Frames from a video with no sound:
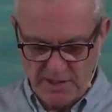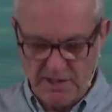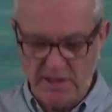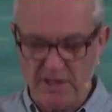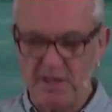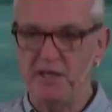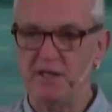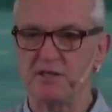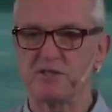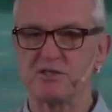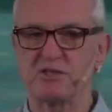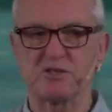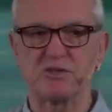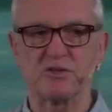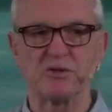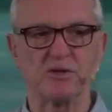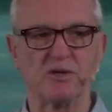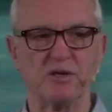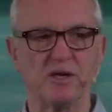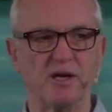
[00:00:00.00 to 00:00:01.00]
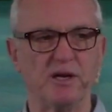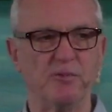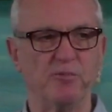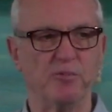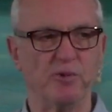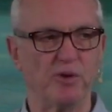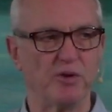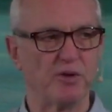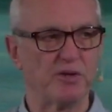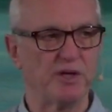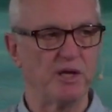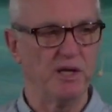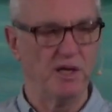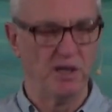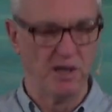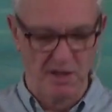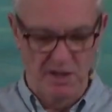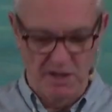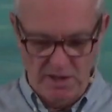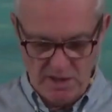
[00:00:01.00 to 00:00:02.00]
He is certainly worthy
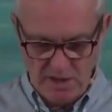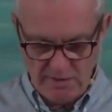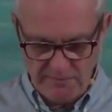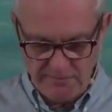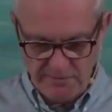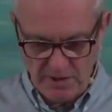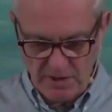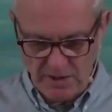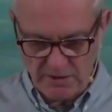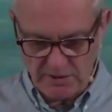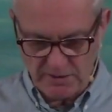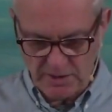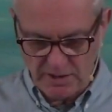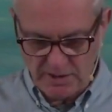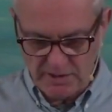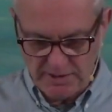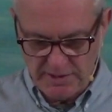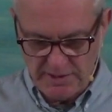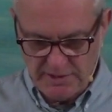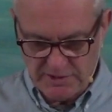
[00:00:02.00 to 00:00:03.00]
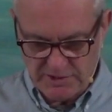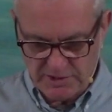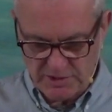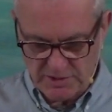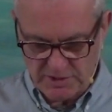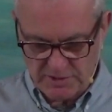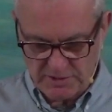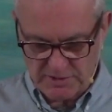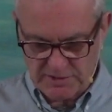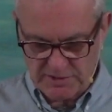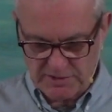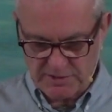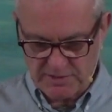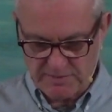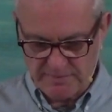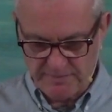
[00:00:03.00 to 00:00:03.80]
of our allegiance.